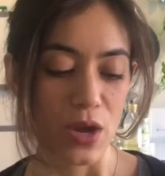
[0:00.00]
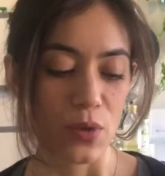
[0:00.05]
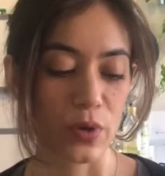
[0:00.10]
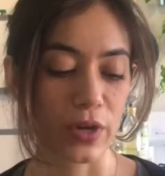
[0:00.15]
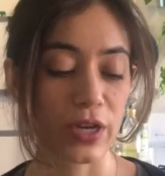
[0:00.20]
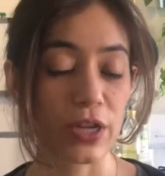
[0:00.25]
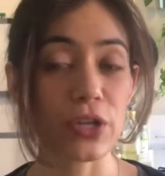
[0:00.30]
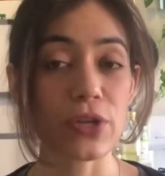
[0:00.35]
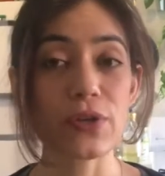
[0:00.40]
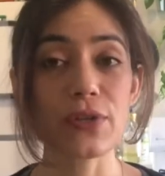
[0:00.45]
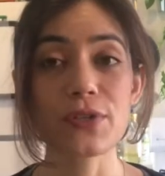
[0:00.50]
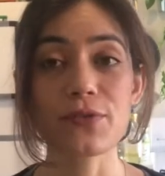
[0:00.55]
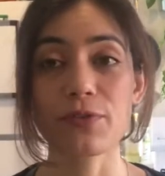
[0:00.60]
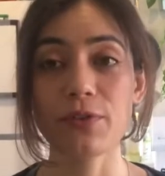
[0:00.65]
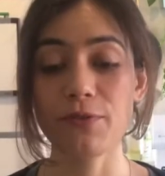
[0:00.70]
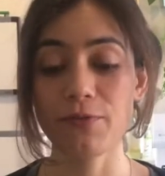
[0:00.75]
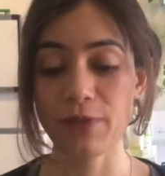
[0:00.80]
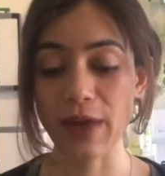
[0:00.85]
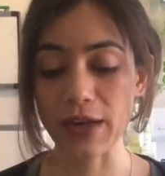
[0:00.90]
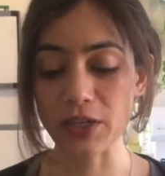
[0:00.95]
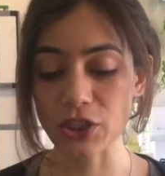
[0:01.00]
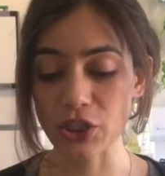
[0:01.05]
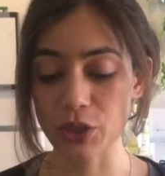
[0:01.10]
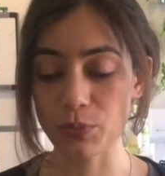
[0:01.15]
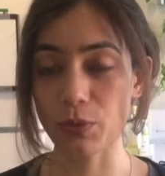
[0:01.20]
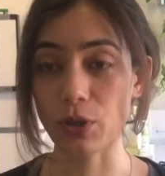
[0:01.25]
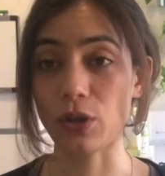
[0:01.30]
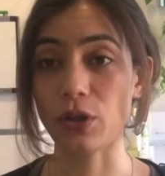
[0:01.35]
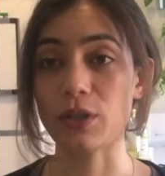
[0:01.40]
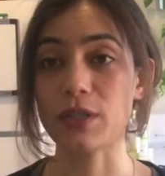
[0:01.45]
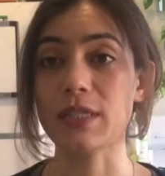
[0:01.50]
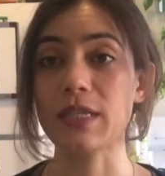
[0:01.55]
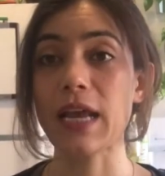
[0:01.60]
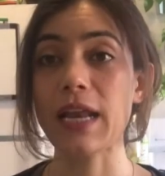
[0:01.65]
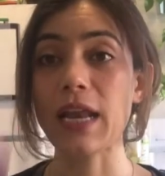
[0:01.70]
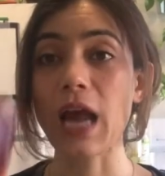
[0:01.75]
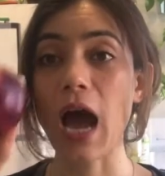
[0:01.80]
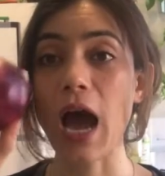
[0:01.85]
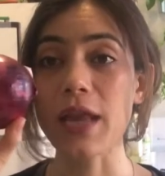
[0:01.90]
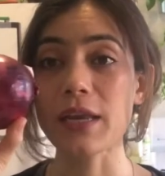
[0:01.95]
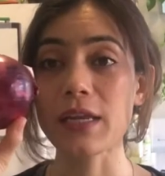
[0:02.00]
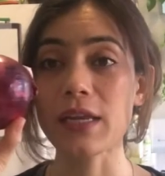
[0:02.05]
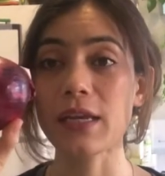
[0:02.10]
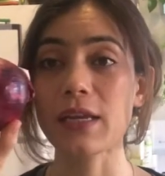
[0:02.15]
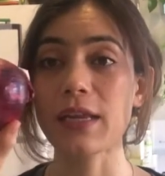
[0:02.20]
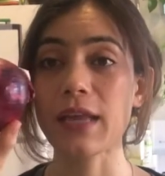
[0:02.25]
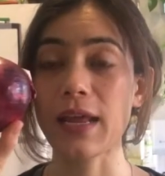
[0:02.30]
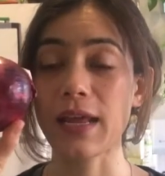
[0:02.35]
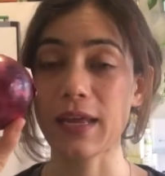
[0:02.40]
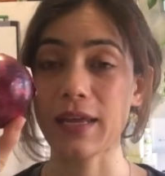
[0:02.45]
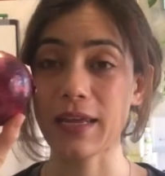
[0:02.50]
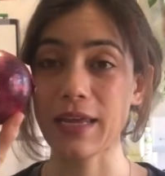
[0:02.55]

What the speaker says: We're gonna use for vegetables an onion,